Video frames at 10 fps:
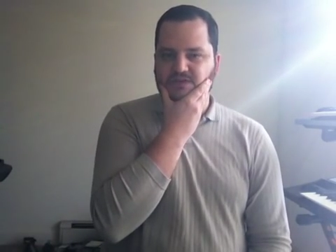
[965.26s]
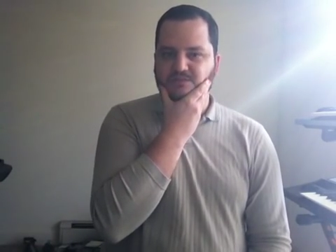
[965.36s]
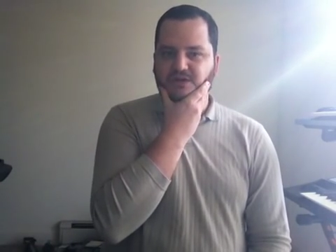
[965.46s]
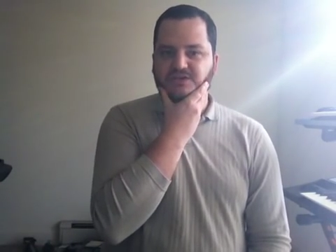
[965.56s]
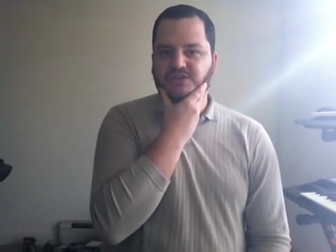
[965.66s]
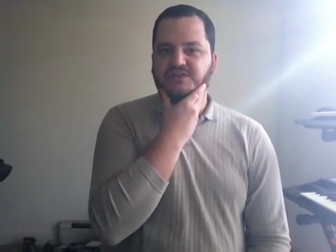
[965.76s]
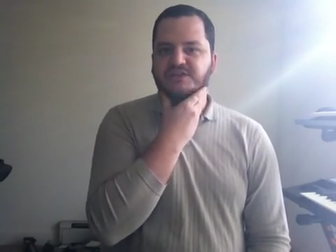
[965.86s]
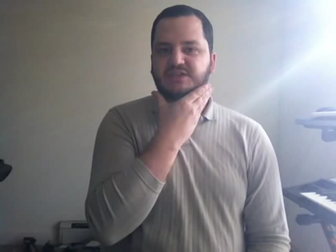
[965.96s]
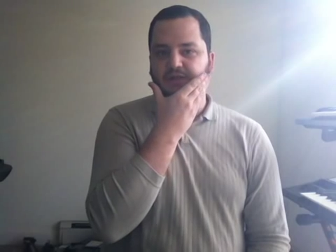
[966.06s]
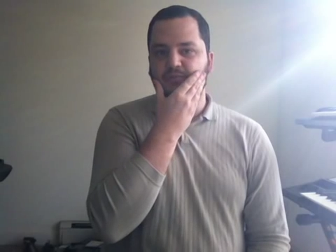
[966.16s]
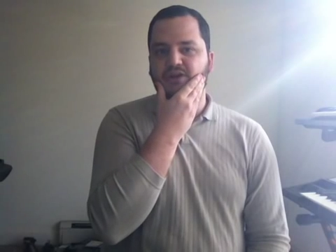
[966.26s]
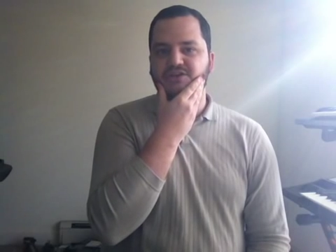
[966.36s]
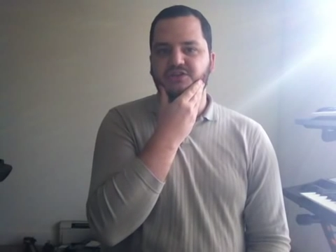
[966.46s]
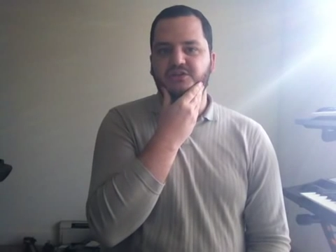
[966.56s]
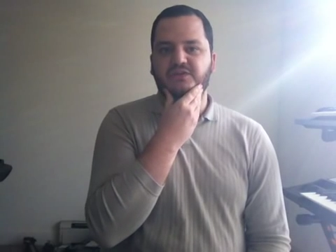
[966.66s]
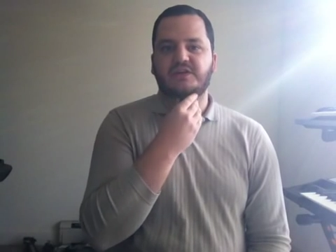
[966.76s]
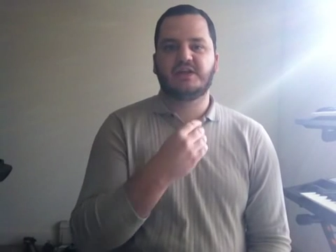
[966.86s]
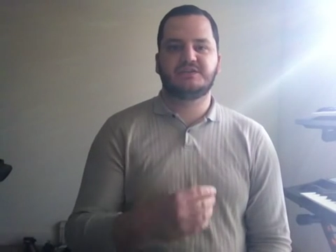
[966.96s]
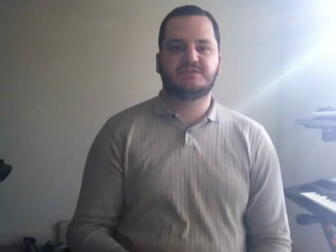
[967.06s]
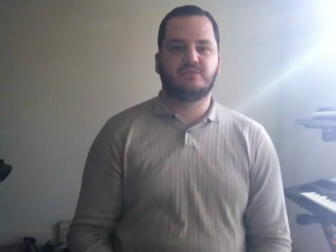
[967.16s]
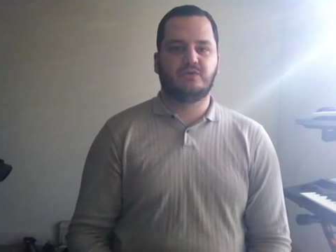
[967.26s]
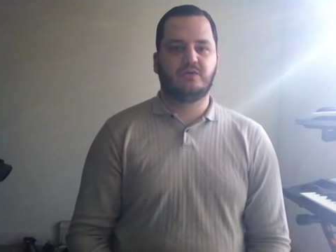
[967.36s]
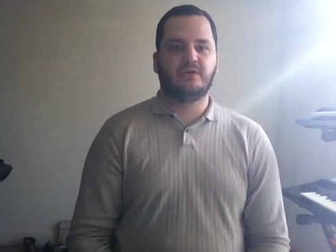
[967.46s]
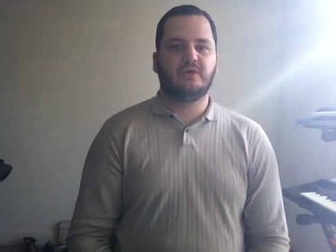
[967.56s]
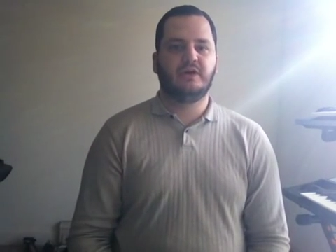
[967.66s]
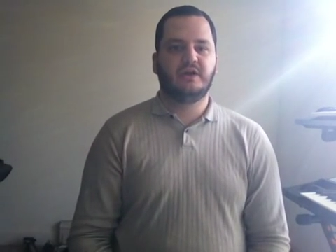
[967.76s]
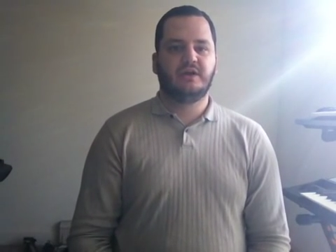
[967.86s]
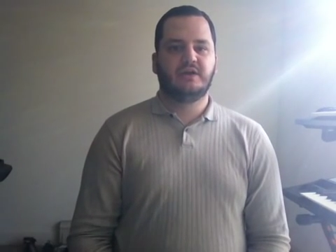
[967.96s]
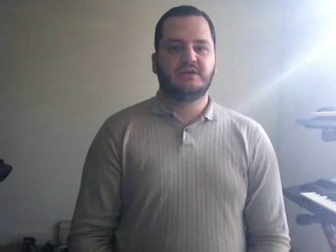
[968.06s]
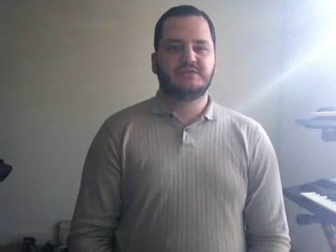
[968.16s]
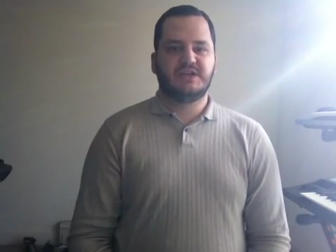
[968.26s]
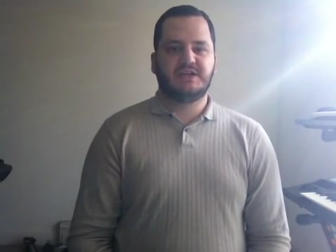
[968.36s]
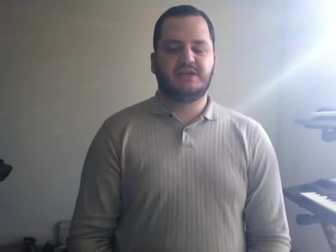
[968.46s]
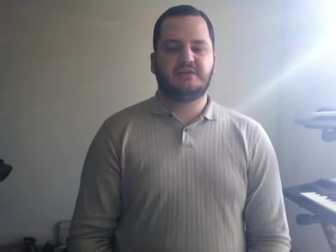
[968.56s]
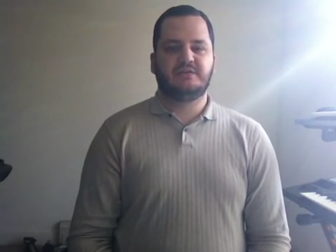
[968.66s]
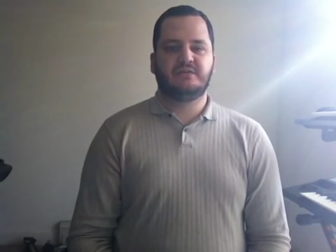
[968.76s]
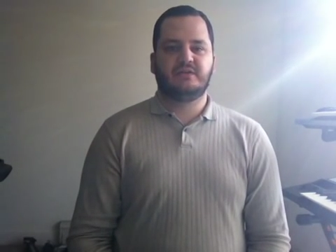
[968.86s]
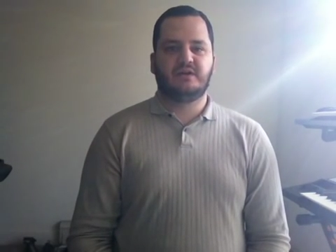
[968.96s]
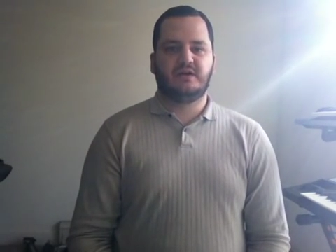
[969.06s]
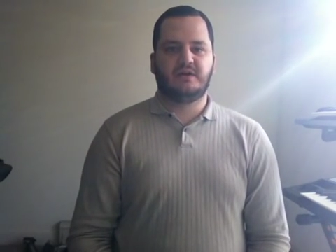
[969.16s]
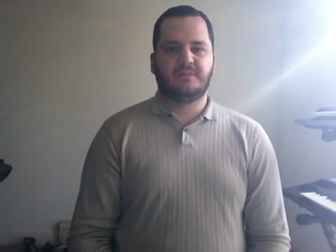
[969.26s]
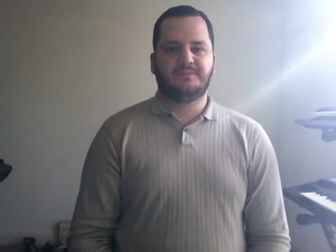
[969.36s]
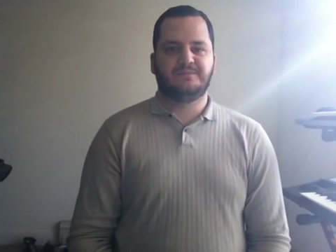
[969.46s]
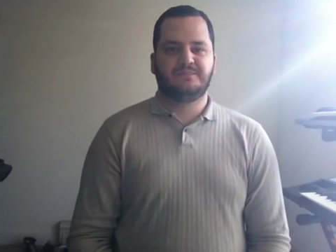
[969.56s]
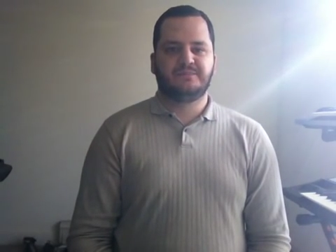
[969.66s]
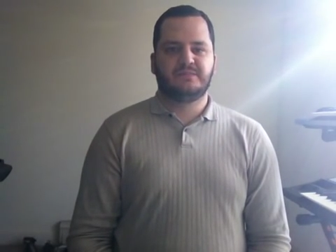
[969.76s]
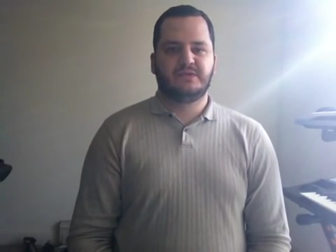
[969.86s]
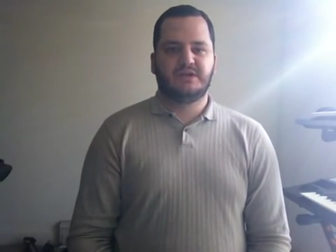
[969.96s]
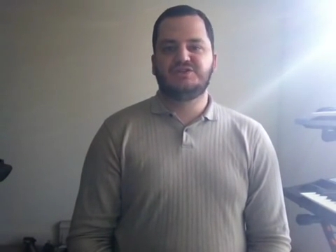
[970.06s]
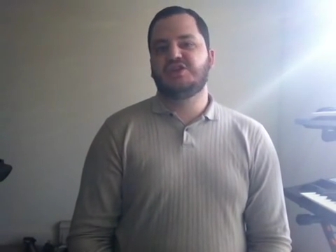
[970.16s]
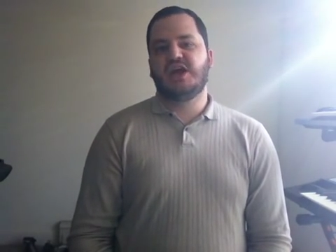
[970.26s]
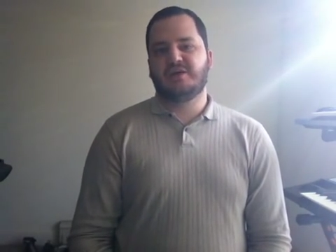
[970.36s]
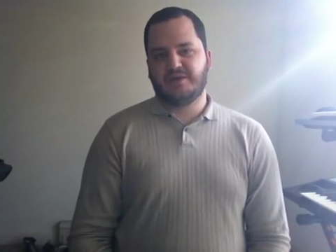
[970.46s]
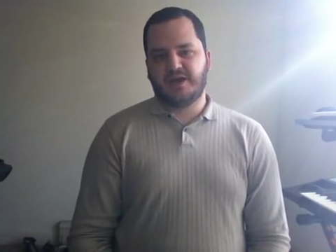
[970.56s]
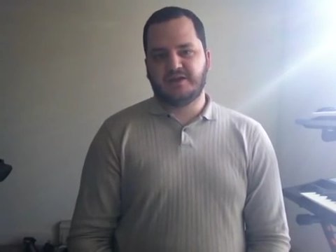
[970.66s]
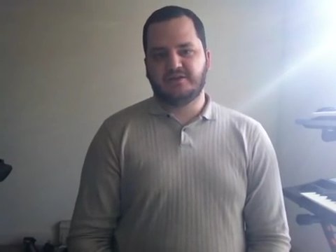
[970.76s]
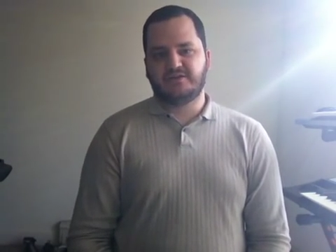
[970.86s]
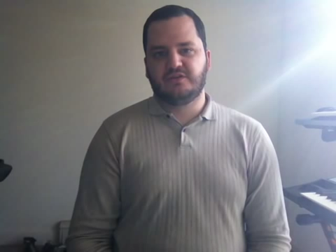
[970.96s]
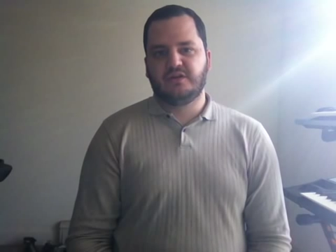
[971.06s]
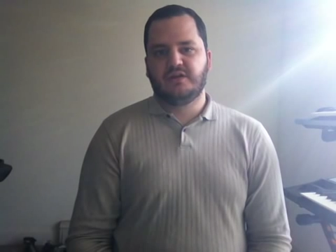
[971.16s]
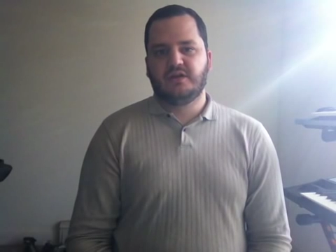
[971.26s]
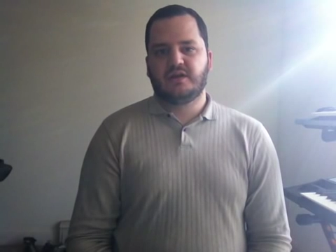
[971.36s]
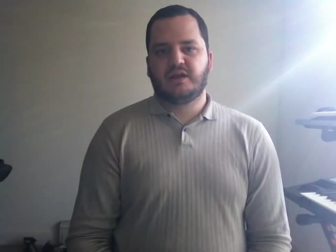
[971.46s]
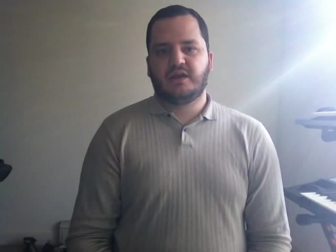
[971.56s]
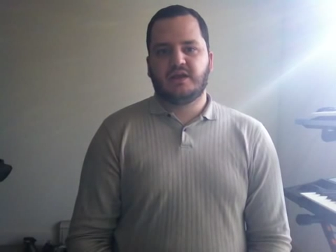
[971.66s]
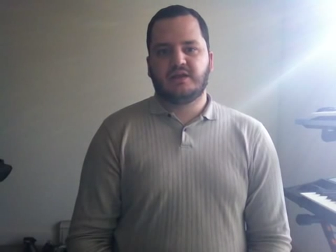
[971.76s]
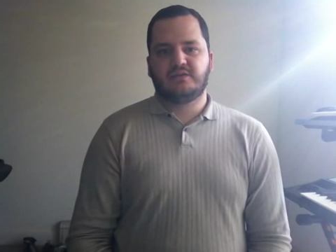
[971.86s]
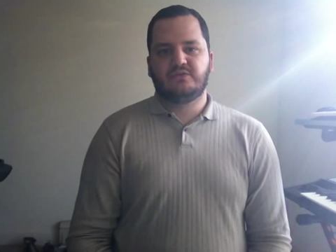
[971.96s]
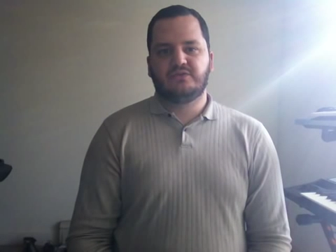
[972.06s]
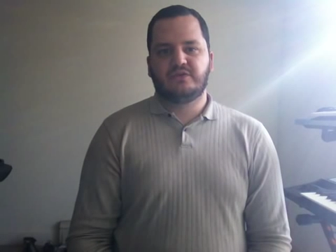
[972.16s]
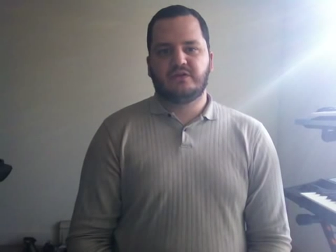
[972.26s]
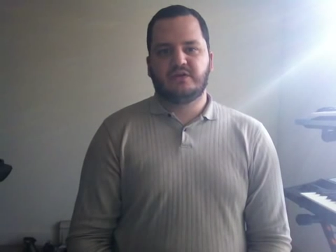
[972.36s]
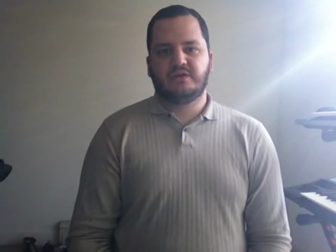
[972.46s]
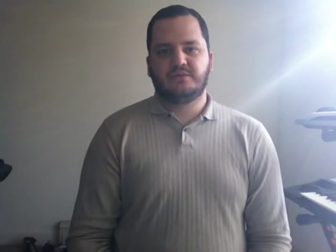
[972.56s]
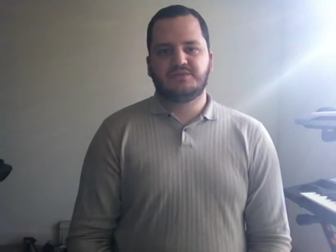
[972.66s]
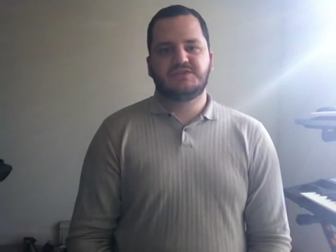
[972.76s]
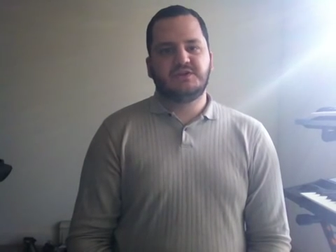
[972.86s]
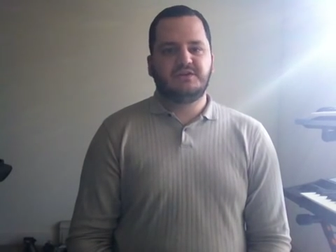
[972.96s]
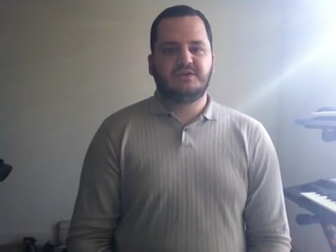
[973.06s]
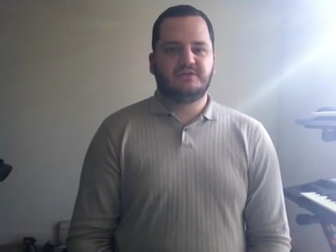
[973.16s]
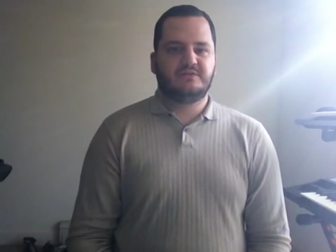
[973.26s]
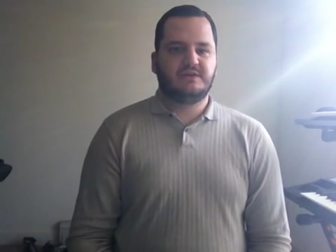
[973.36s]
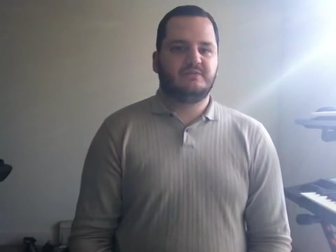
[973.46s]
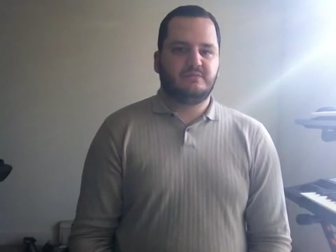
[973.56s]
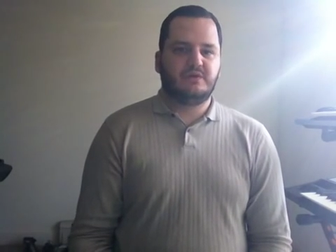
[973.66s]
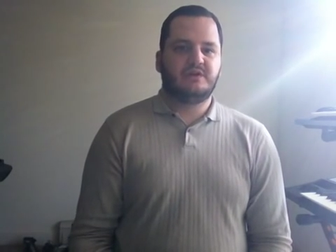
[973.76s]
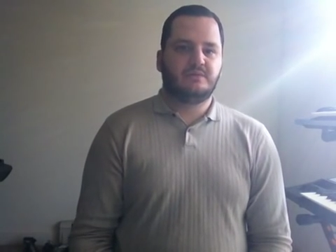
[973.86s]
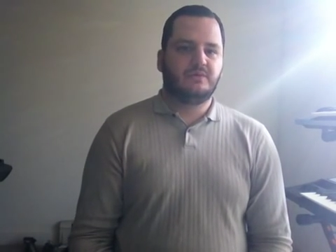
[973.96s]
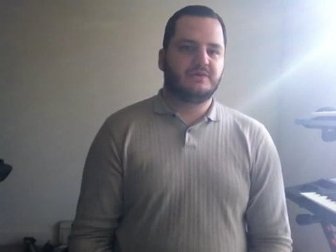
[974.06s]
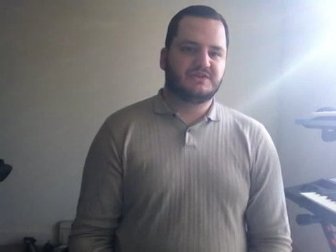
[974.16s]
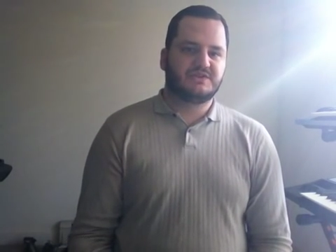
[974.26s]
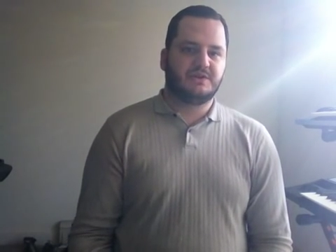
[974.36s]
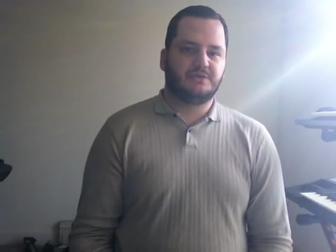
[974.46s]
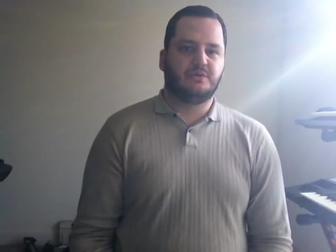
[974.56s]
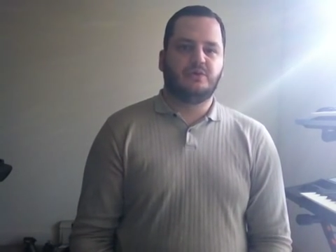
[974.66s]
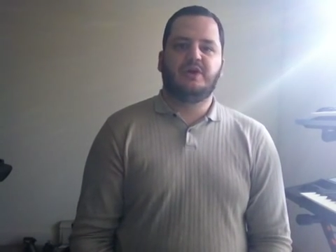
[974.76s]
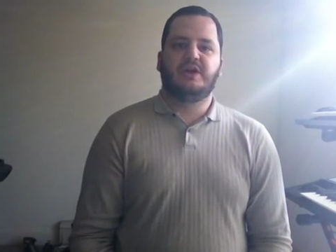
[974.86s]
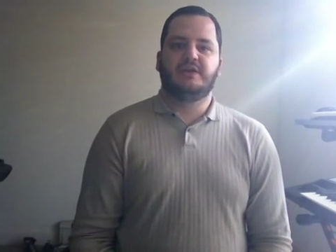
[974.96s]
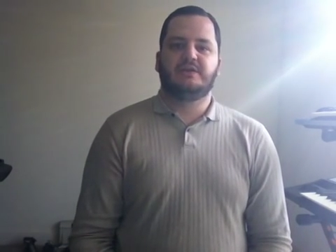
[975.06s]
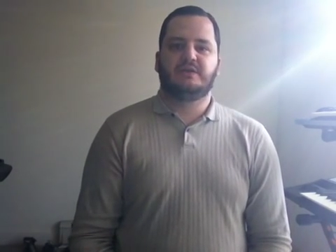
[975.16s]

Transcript: much less a celebration of it as more taking a jab at it, and it was done in a more subtle way.